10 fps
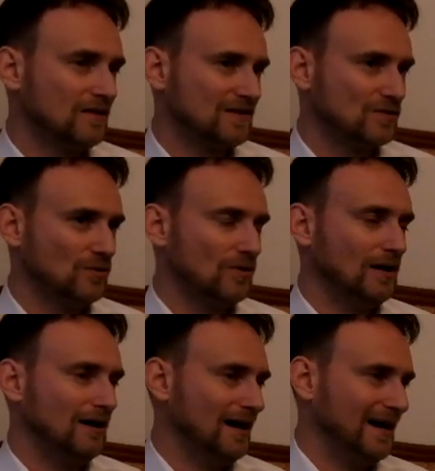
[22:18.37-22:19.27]

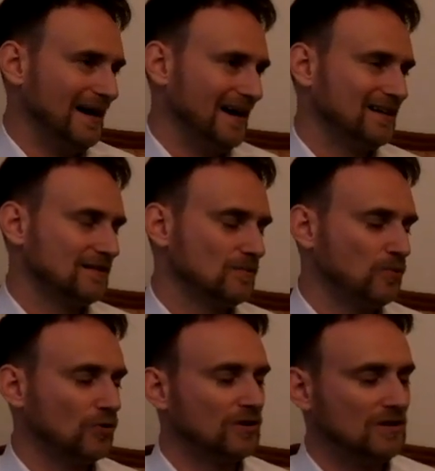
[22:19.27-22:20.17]
So I didn't
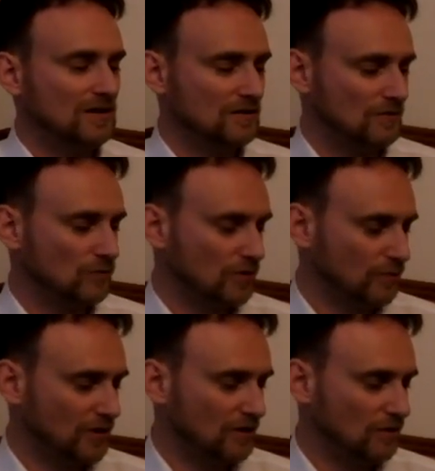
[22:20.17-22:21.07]
put it into the
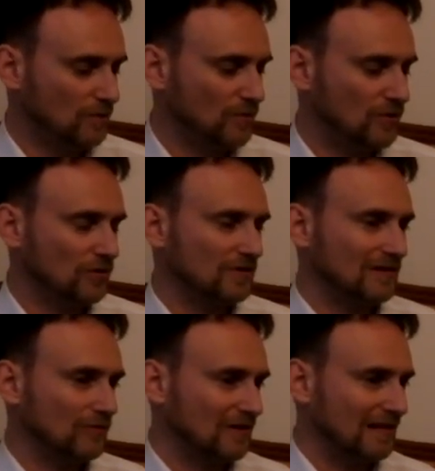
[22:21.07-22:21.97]
video because
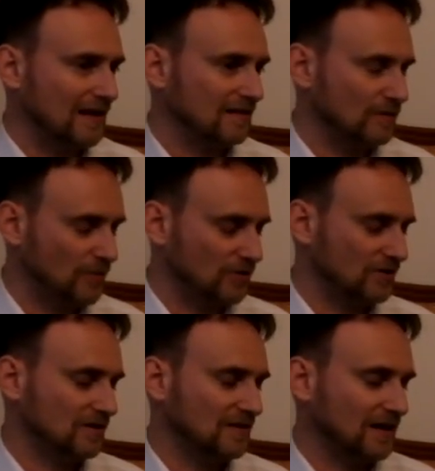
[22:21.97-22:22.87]
it was less about
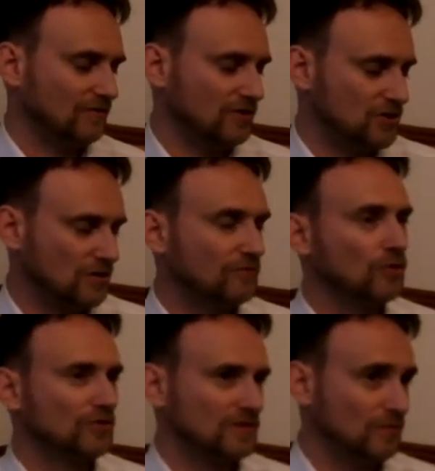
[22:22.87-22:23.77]
the design feature. Of
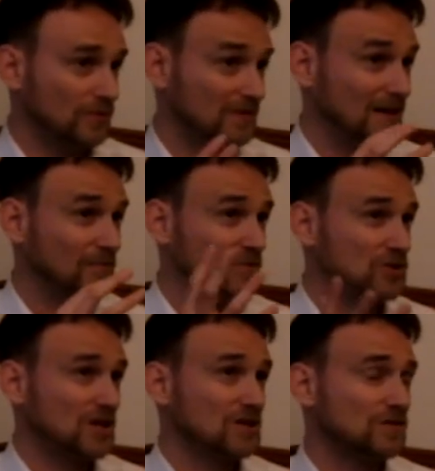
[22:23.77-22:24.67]
course, there were some
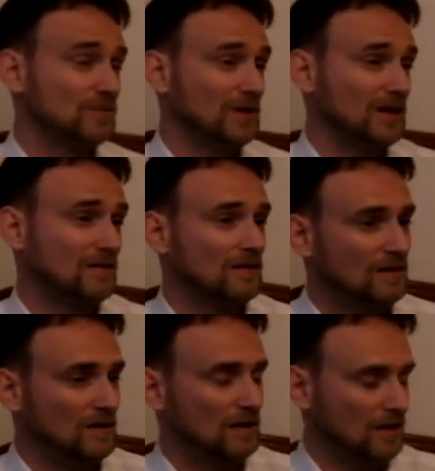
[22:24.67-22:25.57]
changes made,
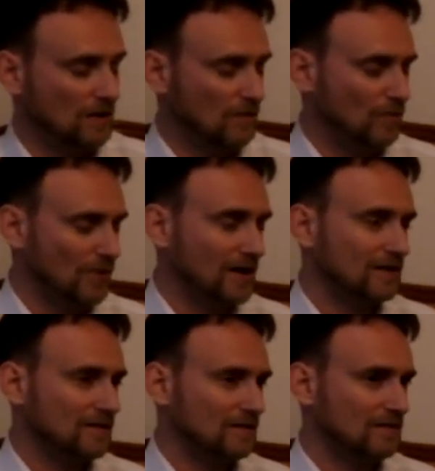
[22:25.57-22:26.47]

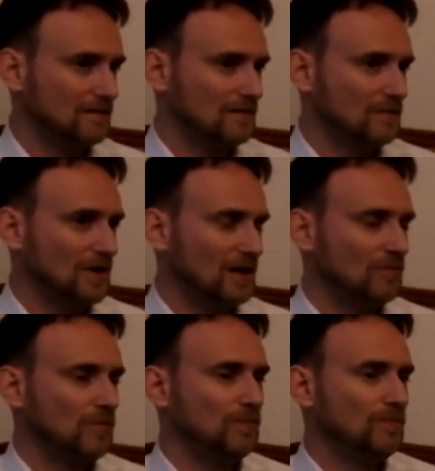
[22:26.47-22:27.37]
but the
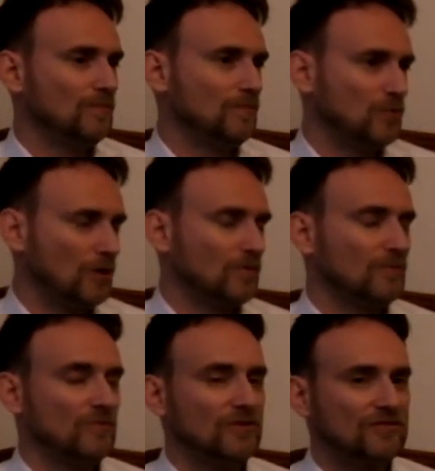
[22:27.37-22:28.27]
main
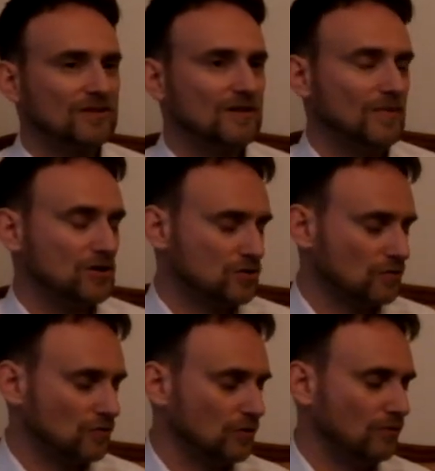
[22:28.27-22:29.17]
problem with the damage
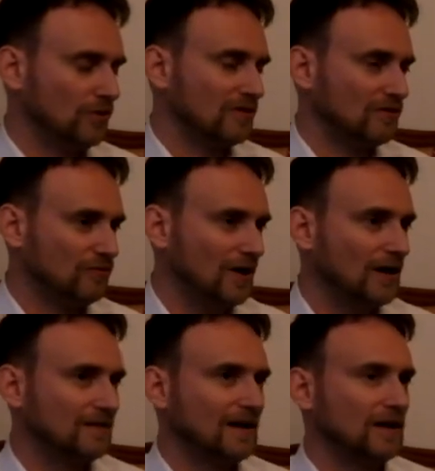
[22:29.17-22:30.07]
control was, as
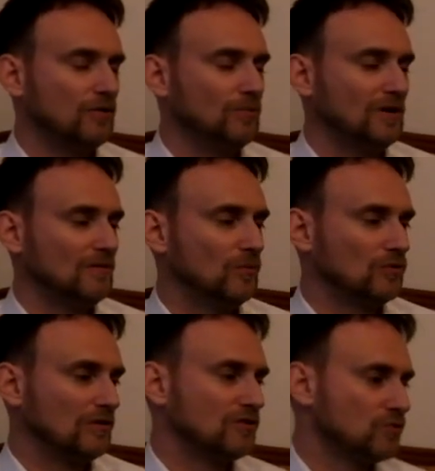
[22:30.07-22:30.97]
far as I know,
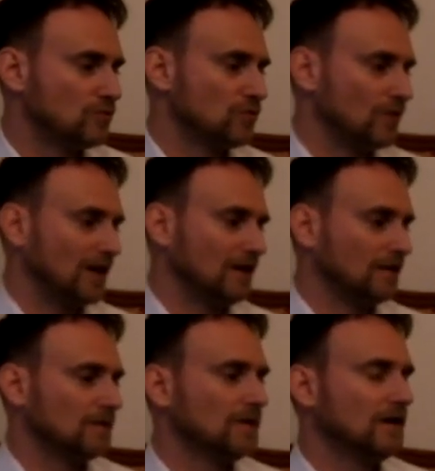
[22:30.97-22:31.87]
mostly crew training
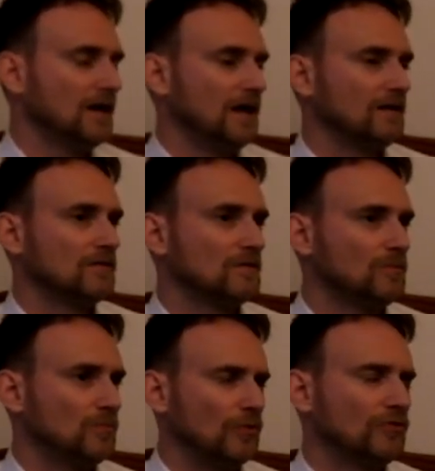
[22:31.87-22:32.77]
and
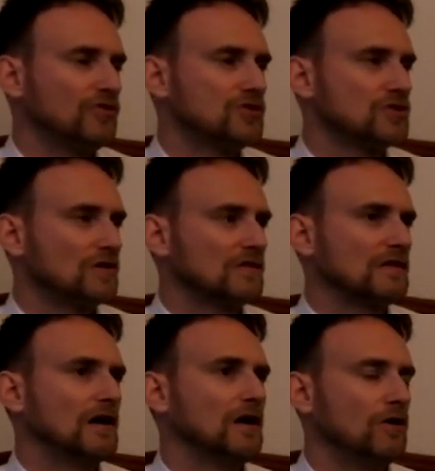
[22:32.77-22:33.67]

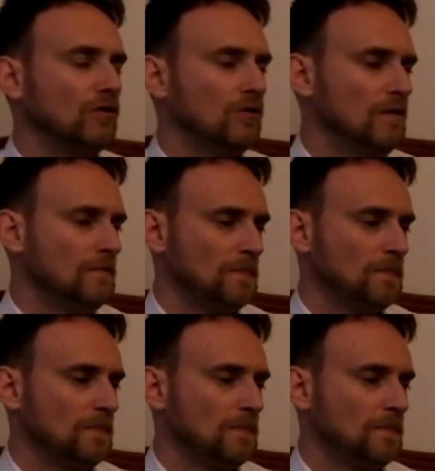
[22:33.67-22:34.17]
procedures, how